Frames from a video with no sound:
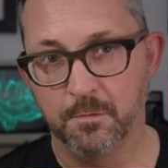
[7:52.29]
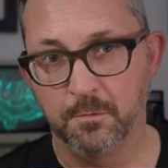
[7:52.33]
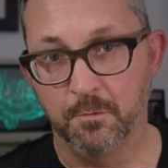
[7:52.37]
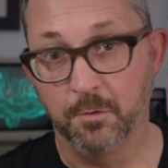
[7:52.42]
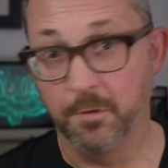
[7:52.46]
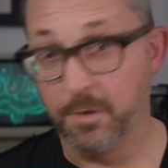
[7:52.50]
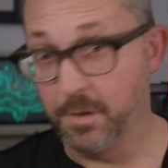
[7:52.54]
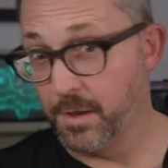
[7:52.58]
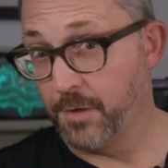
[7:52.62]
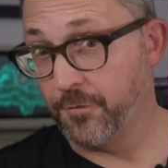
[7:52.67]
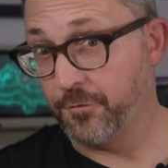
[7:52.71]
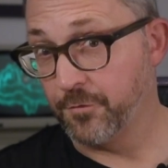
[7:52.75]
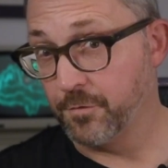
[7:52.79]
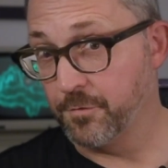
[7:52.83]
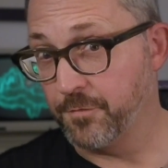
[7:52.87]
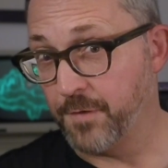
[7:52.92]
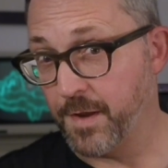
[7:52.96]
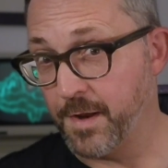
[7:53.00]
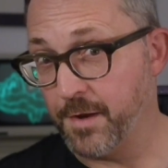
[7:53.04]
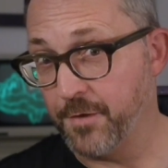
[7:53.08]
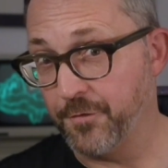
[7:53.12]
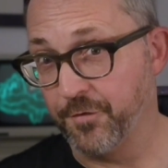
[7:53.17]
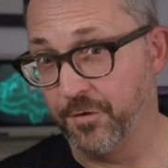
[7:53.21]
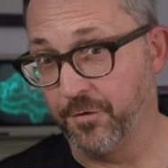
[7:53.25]
or the Lustre
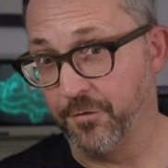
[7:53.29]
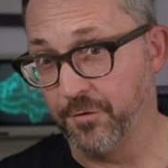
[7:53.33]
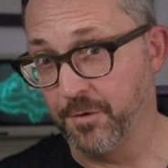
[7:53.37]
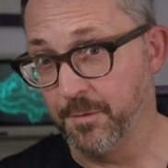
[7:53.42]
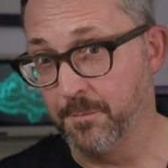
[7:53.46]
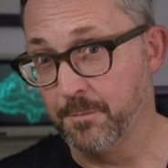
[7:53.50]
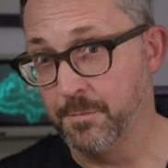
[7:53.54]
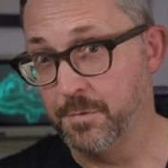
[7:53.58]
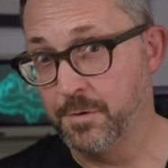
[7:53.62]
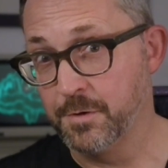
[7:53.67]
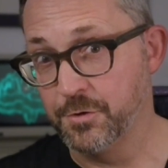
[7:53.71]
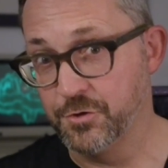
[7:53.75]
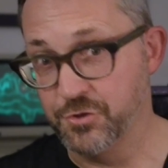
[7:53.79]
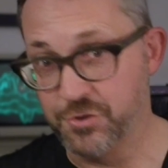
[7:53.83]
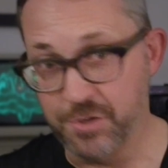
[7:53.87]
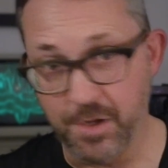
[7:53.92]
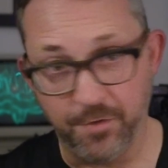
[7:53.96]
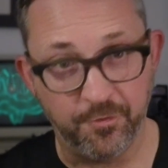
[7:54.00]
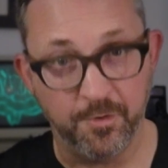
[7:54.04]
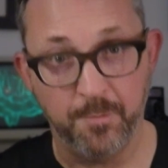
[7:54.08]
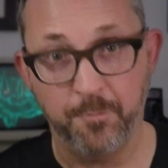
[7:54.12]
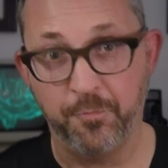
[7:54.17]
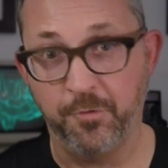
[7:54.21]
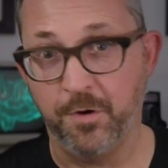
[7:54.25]
file system
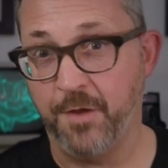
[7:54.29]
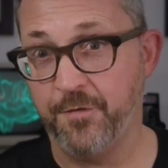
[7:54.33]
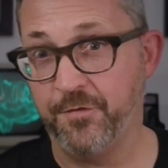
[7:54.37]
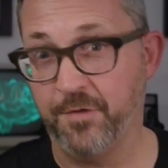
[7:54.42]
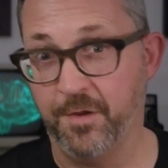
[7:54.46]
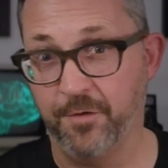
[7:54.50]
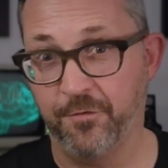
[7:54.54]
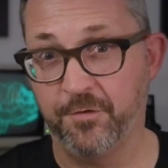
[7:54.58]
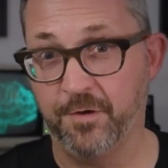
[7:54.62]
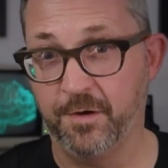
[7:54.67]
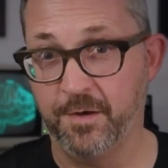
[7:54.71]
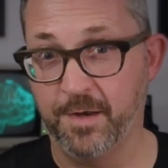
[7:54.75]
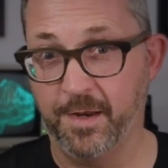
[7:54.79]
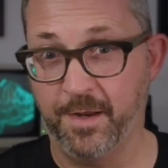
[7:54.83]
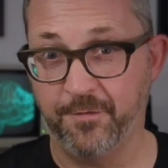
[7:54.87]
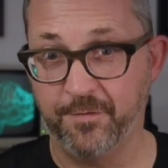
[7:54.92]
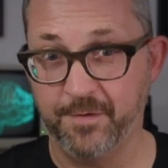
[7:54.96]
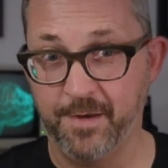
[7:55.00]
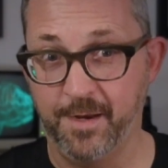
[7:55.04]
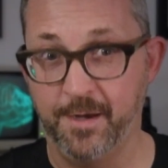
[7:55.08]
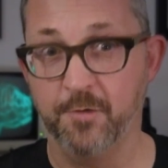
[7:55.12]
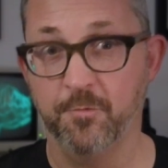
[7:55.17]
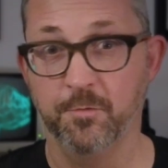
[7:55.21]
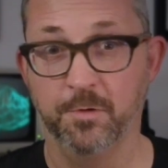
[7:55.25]
just to process today's
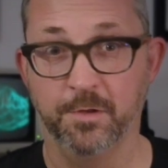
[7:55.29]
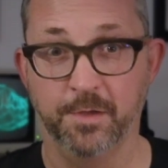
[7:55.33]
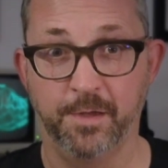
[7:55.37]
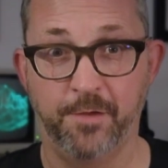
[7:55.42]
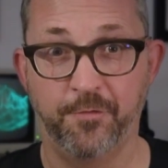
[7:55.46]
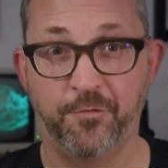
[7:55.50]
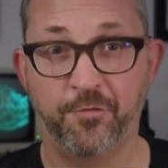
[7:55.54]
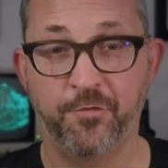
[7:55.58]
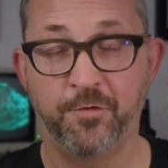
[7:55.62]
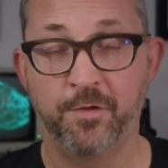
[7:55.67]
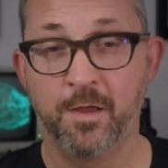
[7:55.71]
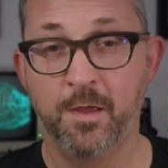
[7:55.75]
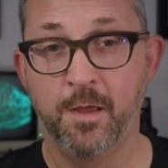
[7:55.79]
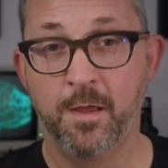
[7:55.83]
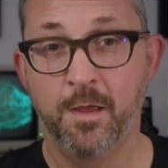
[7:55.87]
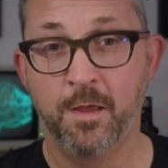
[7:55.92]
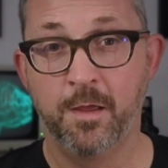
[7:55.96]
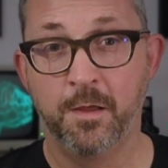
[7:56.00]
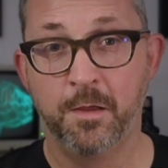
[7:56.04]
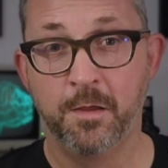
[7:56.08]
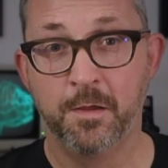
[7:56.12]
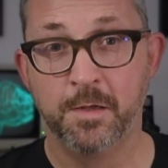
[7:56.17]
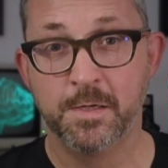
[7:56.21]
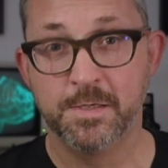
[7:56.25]
data release,
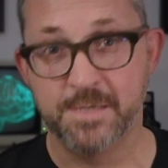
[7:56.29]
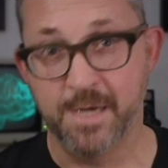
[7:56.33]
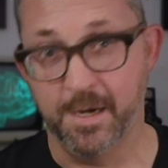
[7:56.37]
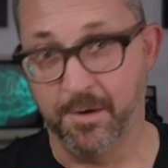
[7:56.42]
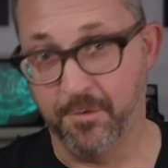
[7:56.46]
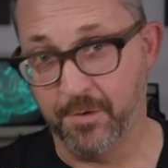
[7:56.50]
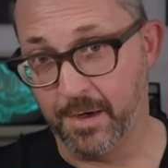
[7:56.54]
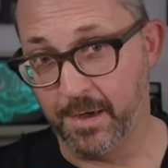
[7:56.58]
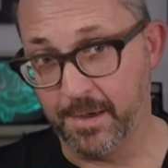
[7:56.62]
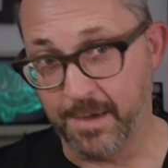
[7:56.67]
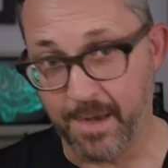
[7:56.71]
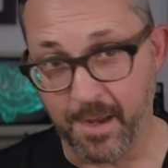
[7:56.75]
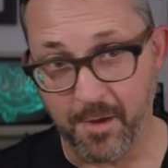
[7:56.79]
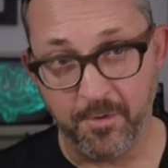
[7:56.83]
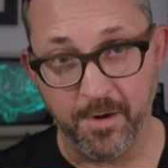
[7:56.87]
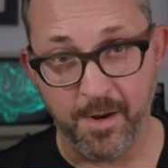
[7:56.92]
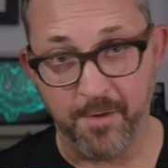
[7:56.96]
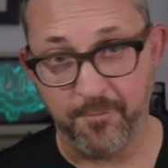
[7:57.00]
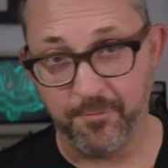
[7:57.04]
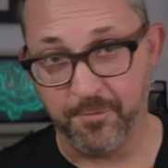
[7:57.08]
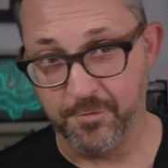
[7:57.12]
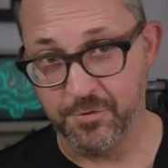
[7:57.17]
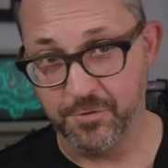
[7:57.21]
tearing it down after